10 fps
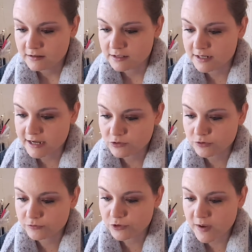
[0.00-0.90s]
The
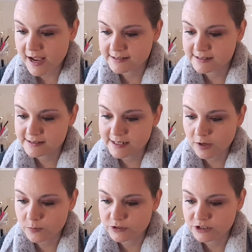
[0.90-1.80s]
natural fruit acids
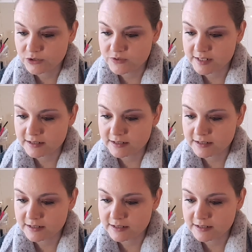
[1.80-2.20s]
help reduce